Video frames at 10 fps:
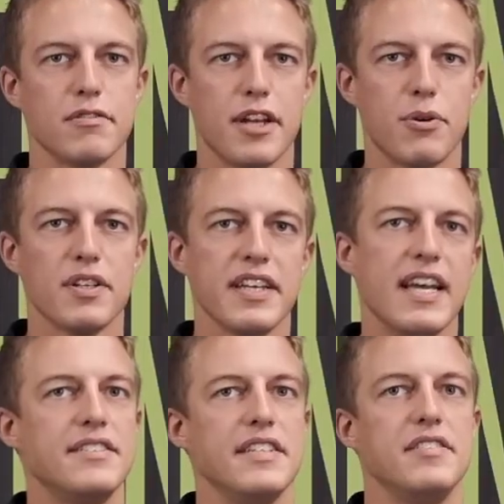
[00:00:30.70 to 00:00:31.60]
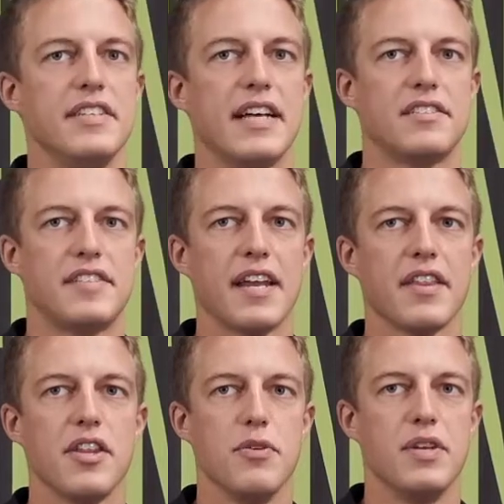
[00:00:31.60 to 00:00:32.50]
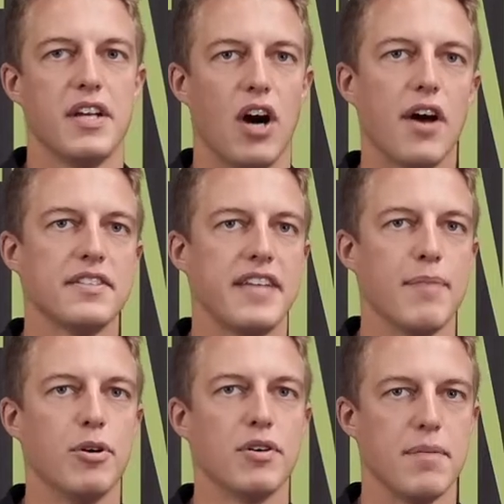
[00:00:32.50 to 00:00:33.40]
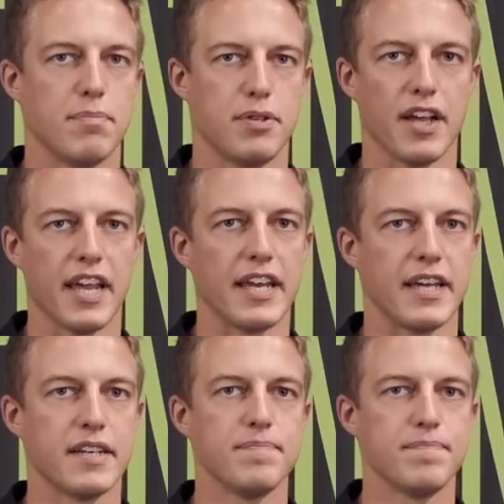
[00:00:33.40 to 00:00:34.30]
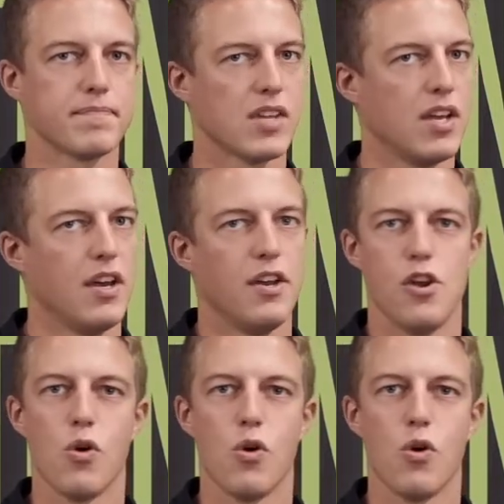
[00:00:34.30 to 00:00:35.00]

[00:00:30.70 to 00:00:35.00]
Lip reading: literally as easy as setting the unit on a table and plugging it in. No